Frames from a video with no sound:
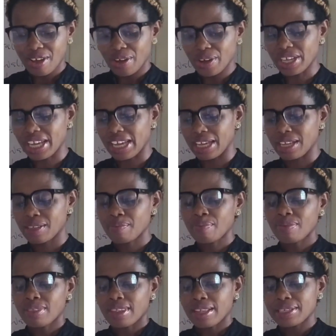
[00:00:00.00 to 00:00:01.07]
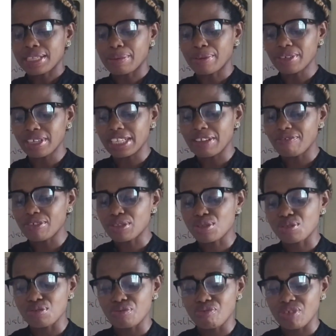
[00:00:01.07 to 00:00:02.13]
Okay, so I'm going to leave you
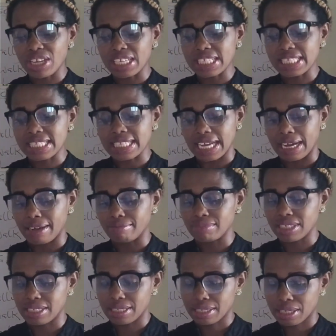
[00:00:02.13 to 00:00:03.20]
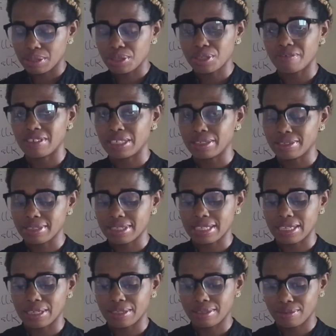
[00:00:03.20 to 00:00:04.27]
to read the description of the O
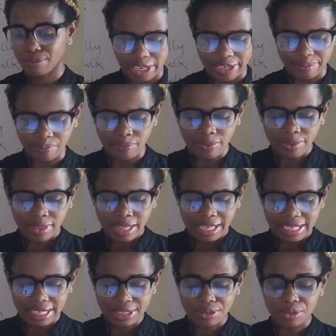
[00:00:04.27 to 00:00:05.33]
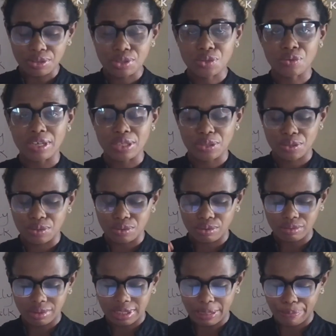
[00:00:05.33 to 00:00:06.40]
sound. Okay, let's go straight
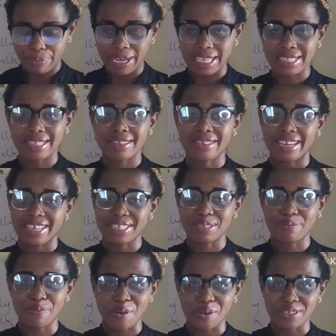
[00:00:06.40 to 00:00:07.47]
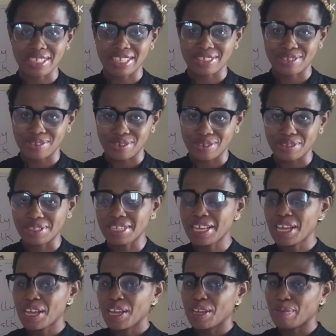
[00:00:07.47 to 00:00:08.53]
to the part that is important to us,
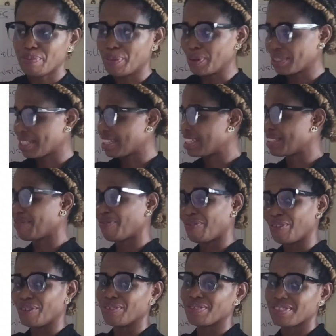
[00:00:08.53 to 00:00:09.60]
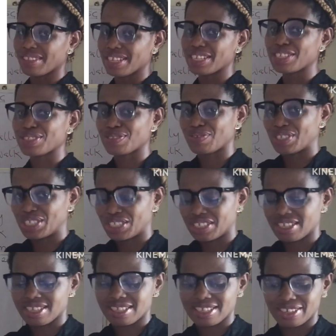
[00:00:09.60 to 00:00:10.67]
important for these
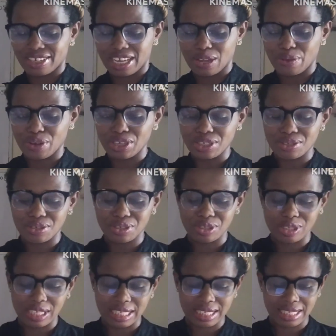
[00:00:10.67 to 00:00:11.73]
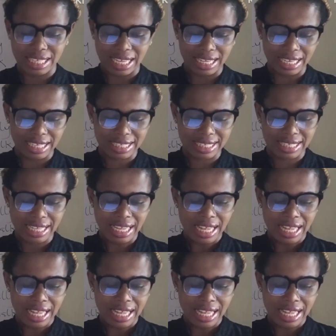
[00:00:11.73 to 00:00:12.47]
questions. Okay, we're going to go to the silent.